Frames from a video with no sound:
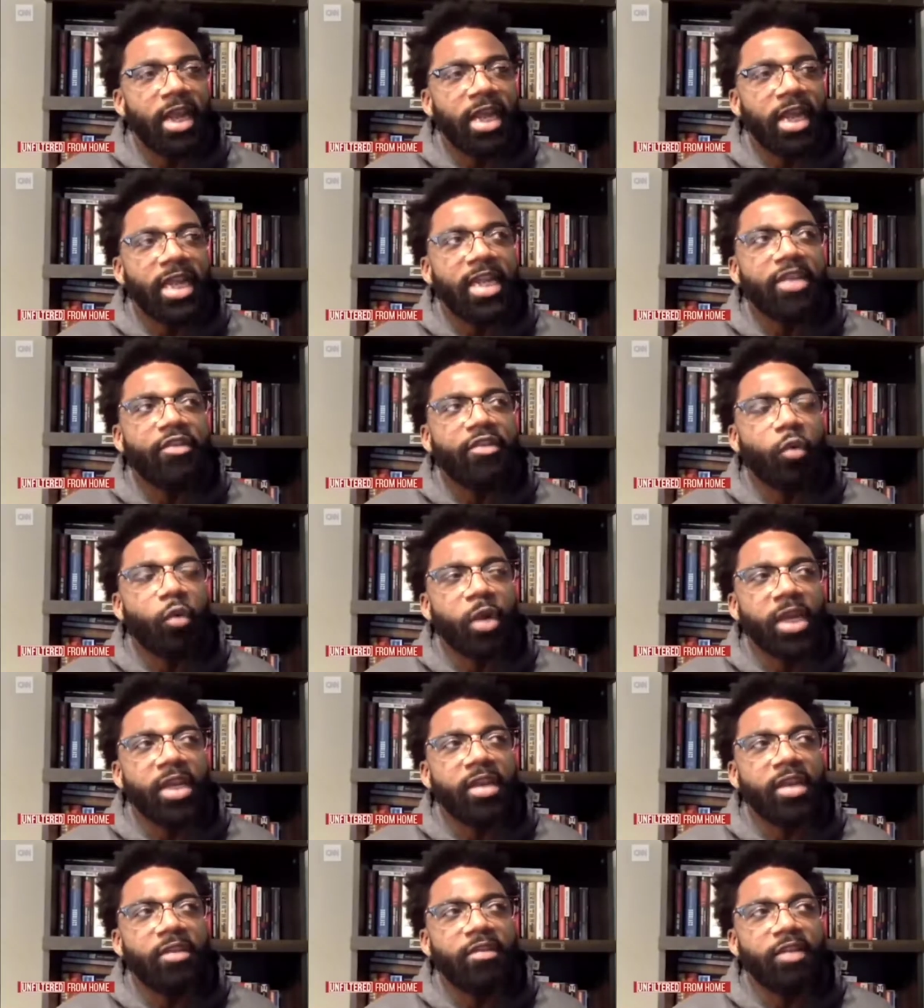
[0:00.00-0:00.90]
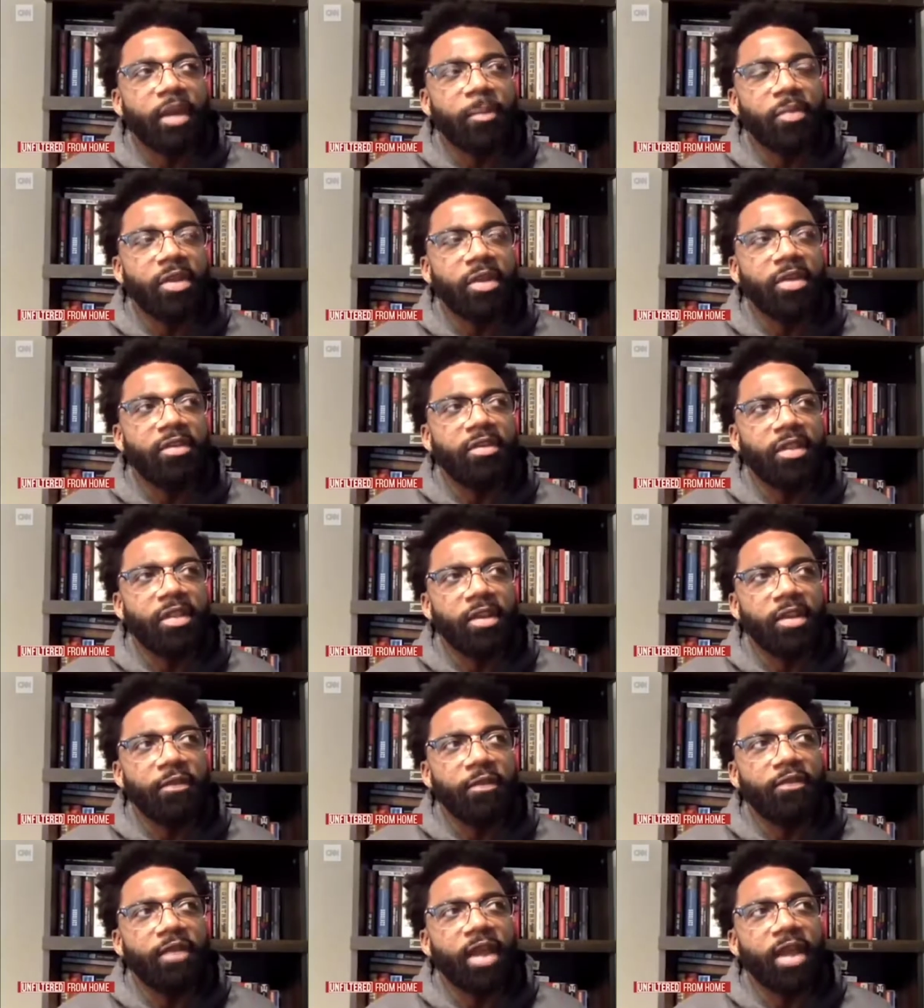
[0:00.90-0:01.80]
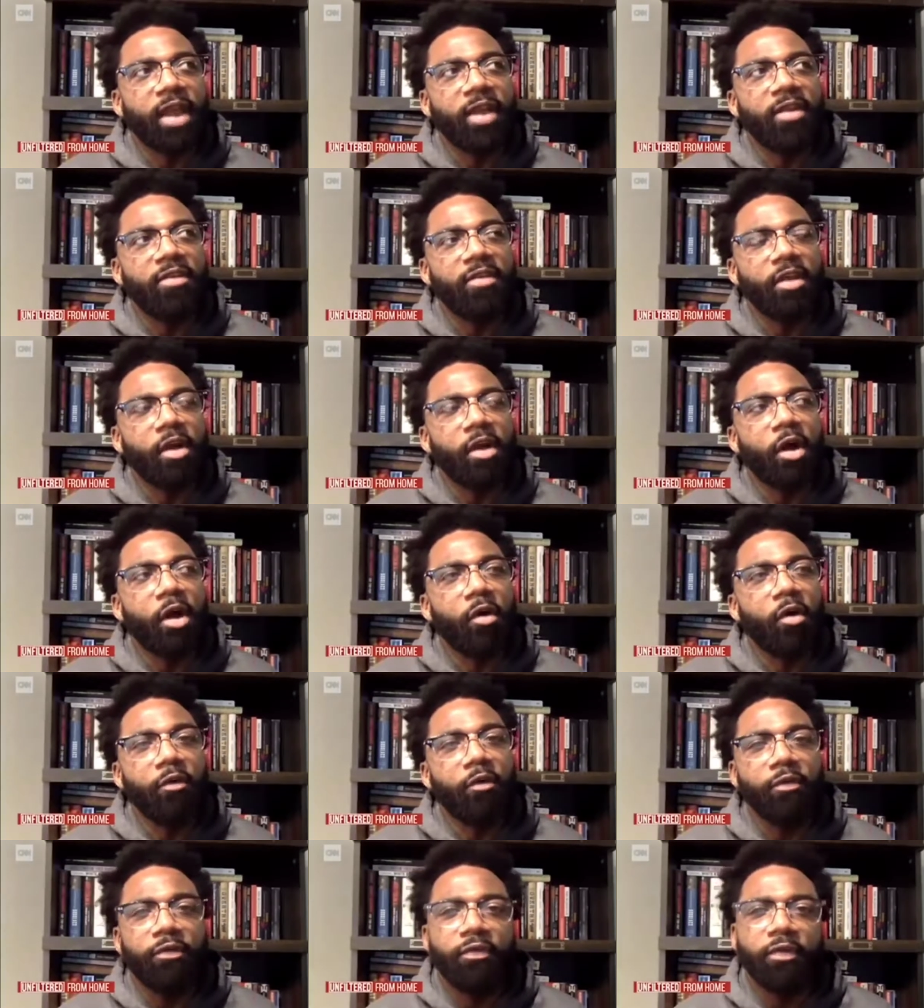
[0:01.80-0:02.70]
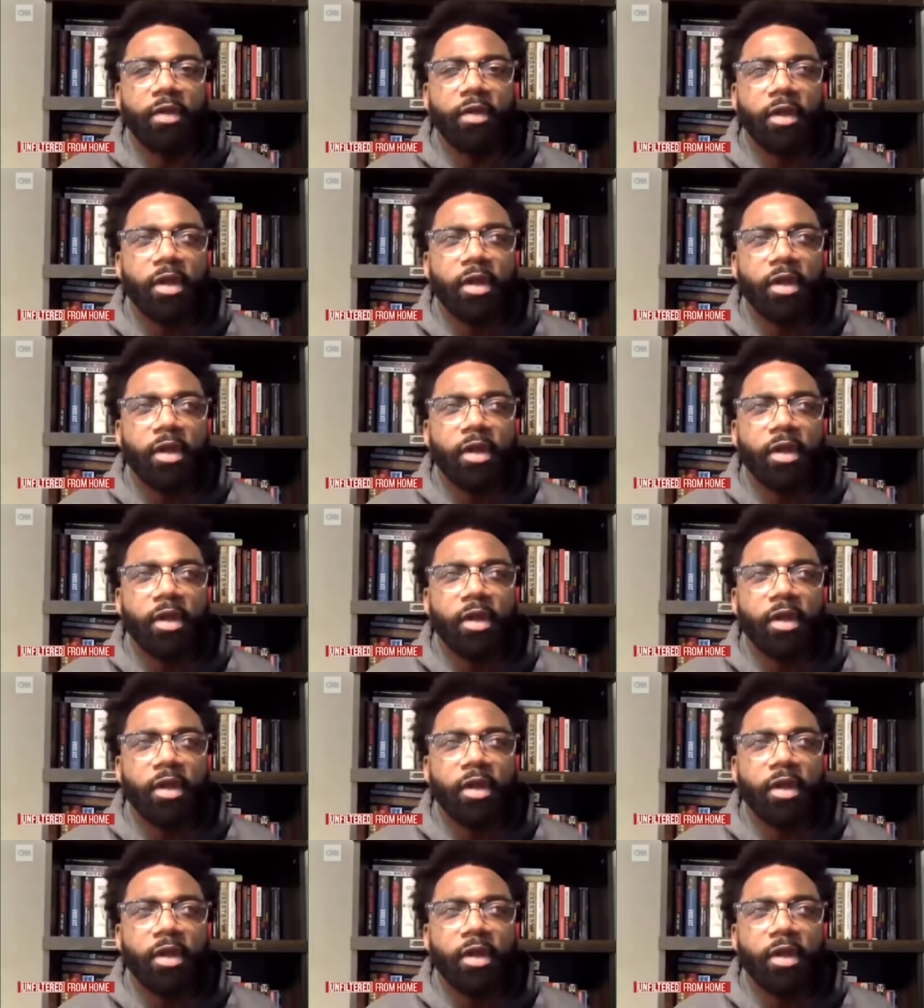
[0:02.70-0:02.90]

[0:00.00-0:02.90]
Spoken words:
He tweeted something to the effect of,